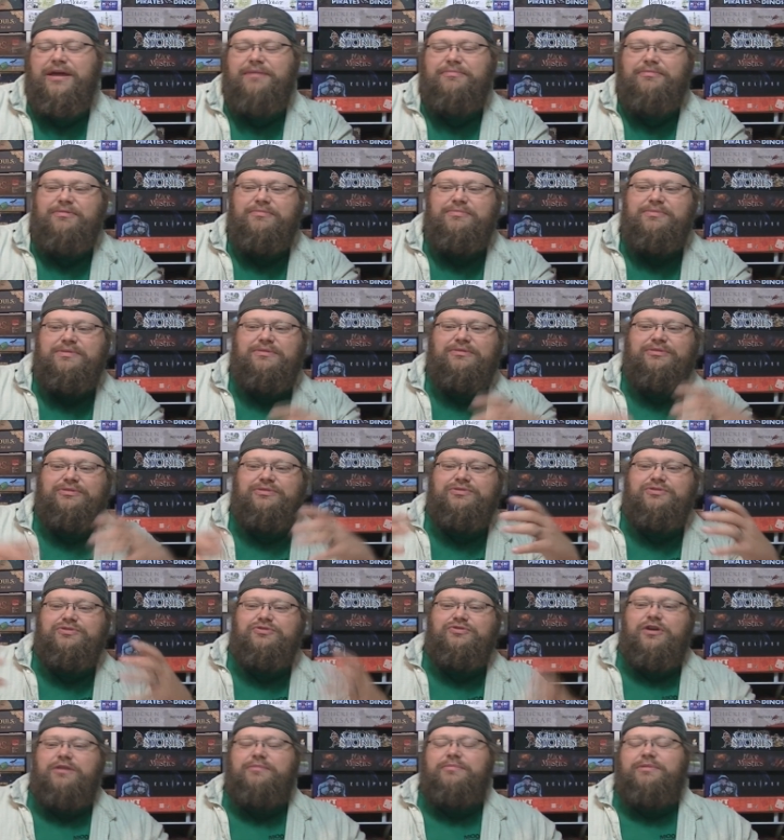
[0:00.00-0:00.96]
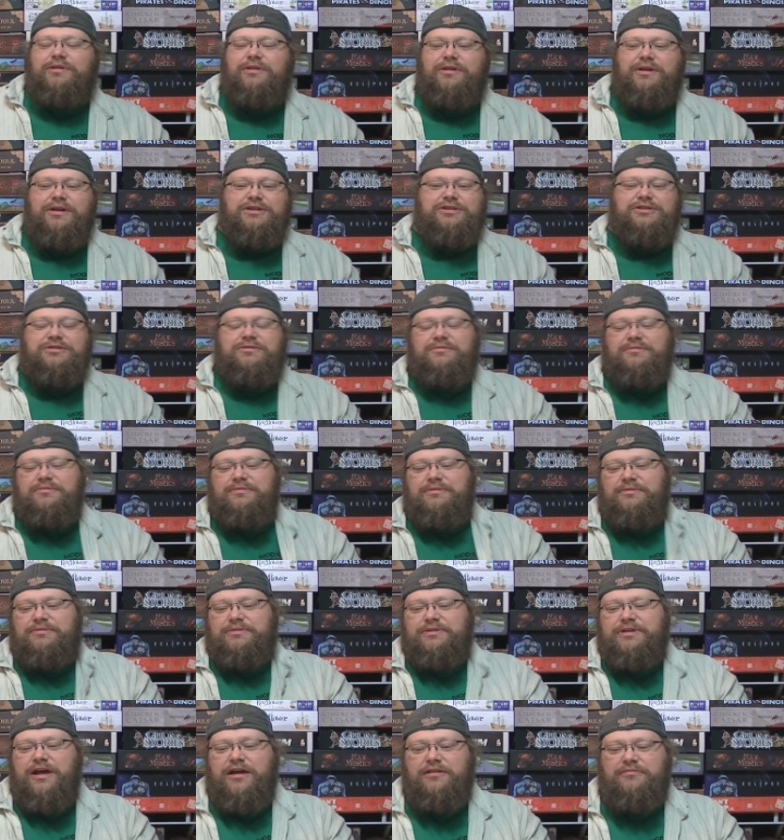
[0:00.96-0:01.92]
I'm going to be able to enjoy my lunch, going to be
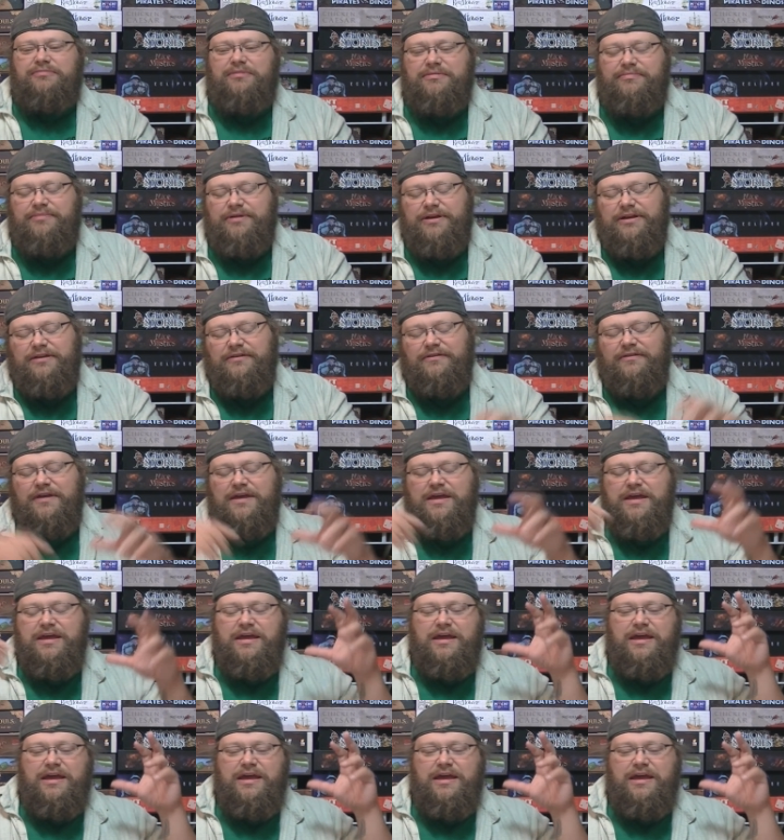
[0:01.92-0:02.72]
able to talk to my buddies,